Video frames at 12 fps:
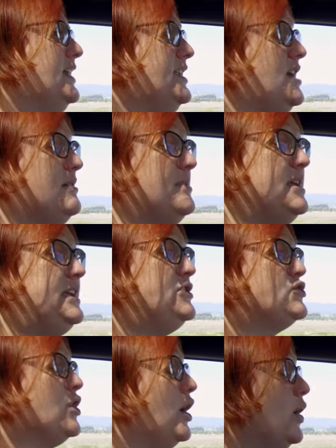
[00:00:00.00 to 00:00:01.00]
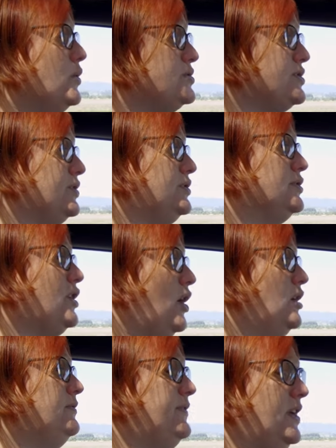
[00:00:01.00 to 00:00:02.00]
And I am a total
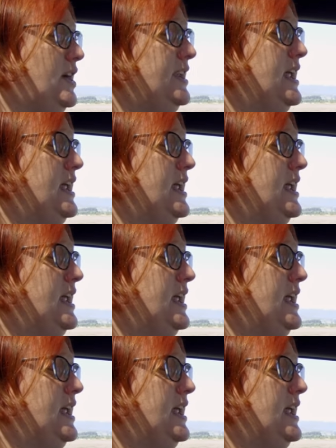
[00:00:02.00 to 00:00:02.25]
convert